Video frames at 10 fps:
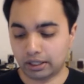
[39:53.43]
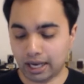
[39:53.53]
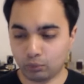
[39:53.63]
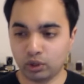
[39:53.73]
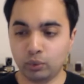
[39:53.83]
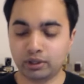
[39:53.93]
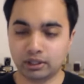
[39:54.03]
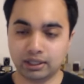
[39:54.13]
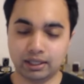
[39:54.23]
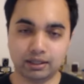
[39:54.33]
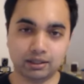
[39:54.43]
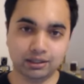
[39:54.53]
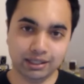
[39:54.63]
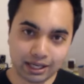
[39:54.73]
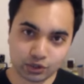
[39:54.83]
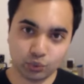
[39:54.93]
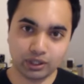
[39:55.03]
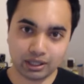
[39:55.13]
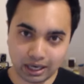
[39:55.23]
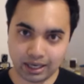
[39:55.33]
Can we win the league? Yes,
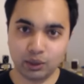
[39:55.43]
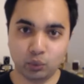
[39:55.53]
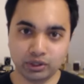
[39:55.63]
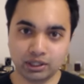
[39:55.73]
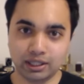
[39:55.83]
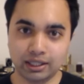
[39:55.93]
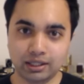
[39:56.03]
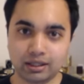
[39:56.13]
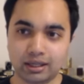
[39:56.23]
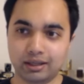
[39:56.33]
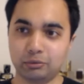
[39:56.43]
we can win the league.